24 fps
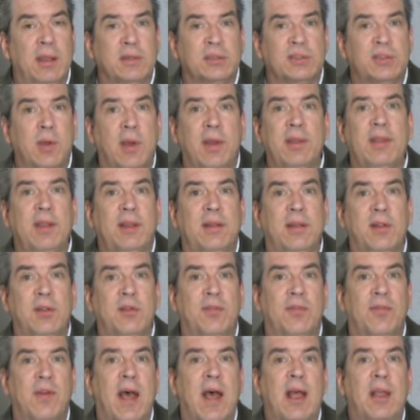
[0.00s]
And so I think there's
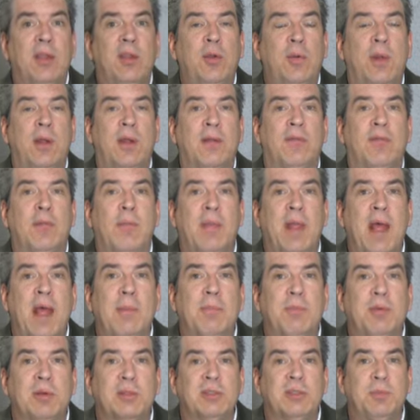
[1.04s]
value in it from
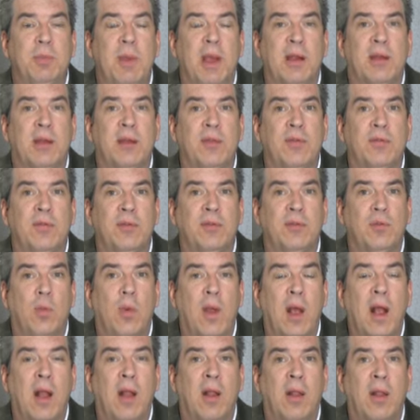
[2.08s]
that perspective as
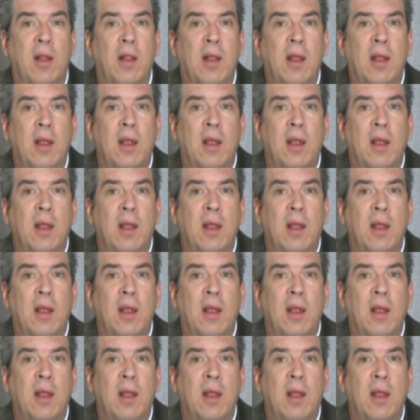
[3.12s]
well.